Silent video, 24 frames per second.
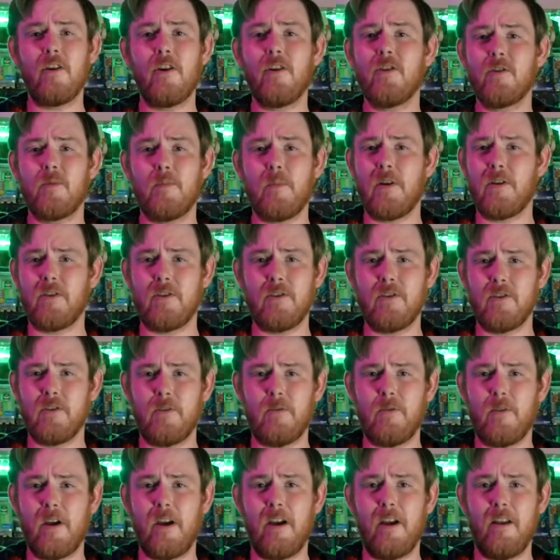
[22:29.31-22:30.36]
Ghostbusters
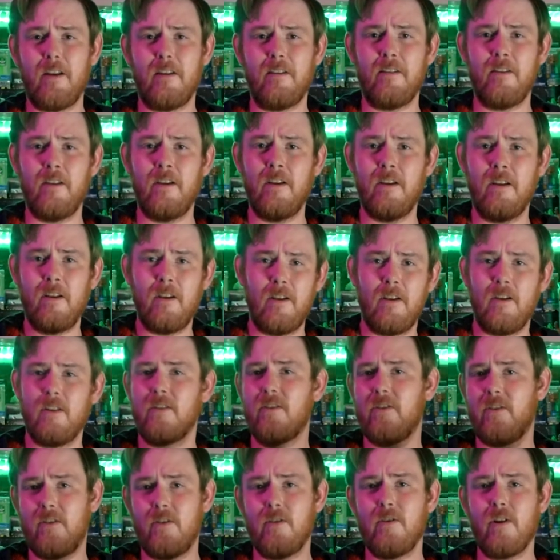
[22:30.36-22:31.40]
fan,
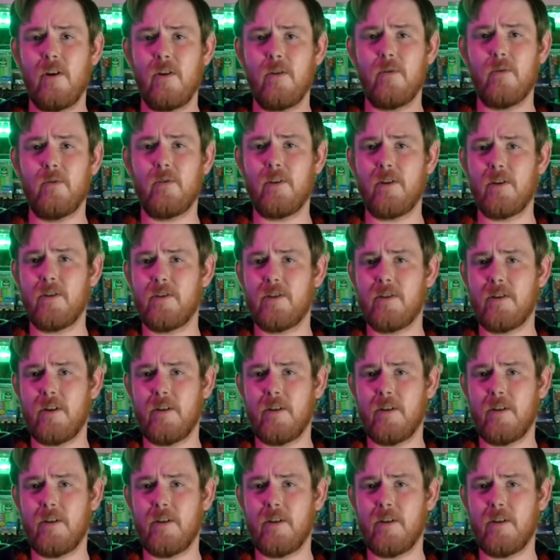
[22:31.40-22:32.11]
you know there's a